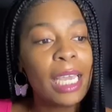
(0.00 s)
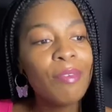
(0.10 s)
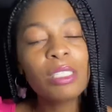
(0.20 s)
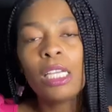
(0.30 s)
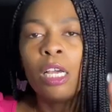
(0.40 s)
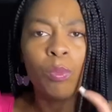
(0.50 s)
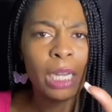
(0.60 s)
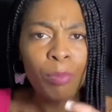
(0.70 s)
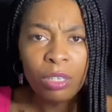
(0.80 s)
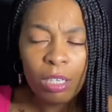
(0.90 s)
every single when
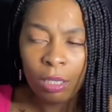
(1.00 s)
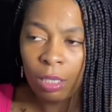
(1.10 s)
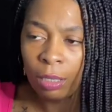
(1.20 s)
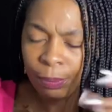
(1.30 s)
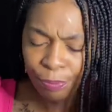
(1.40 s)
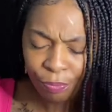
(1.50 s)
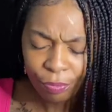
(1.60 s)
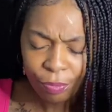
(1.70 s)
they put um